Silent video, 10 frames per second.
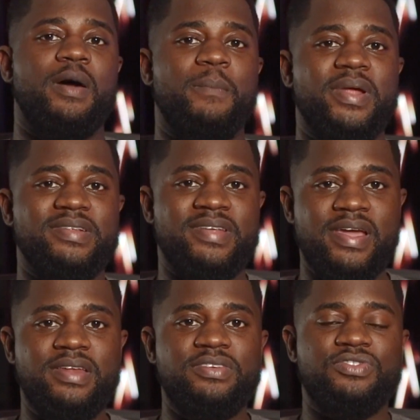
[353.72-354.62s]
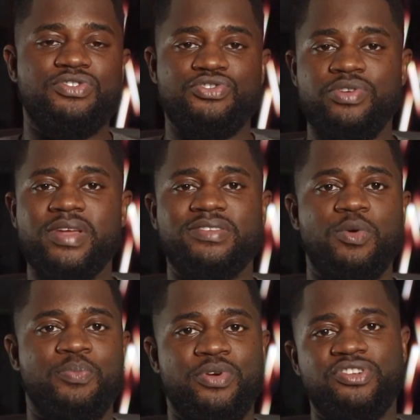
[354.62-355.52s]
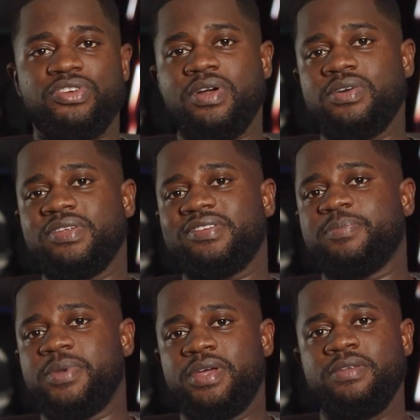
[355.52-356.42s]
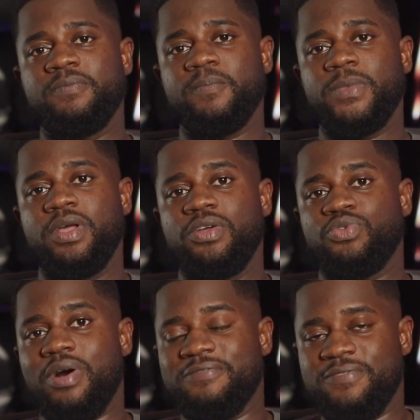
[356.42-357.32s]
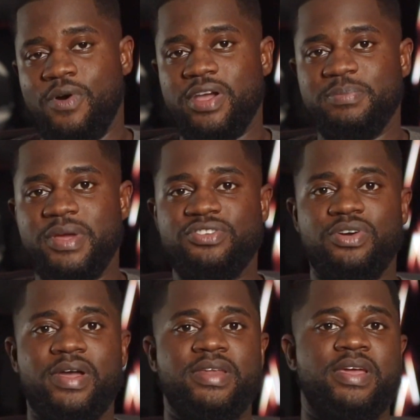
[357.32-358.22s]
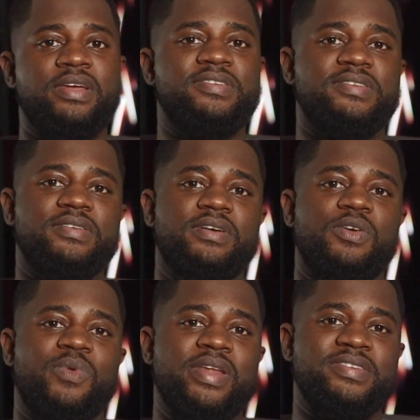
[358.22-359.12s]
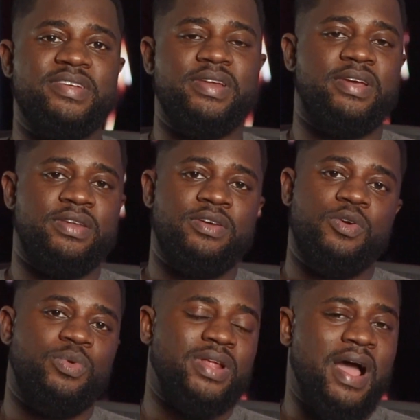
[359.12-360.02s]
and maintaining strict operational discipline to avoid major headaches when dealing with